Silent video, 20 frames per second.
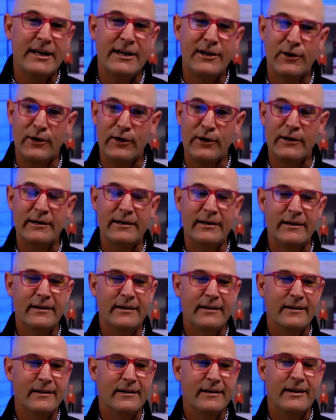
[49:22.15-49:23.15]
or,
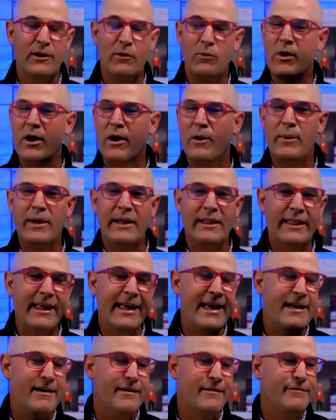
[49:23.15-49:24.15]
where we
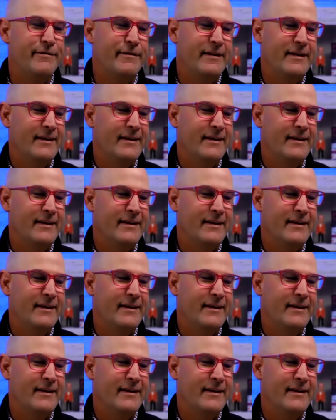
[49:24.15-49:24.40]
live,